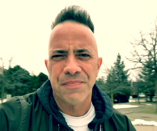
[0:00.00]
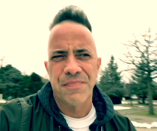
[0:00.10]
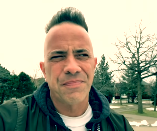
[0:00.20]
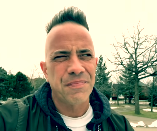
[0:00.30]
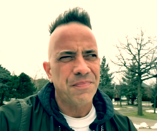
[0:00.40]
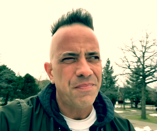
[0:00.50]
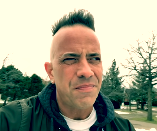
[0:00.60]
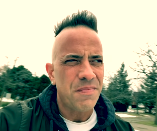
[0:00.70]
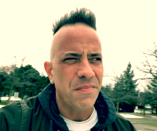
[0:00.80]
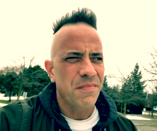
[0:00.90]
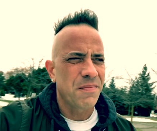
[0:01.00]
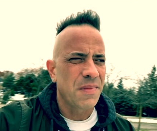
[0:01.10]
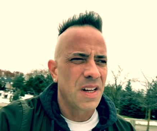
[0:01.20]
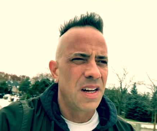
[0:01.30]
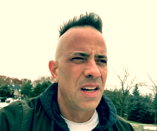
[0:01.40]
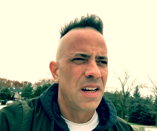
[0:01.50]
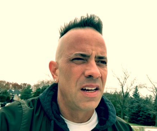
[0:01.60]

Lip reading: No one is speaking in this clip.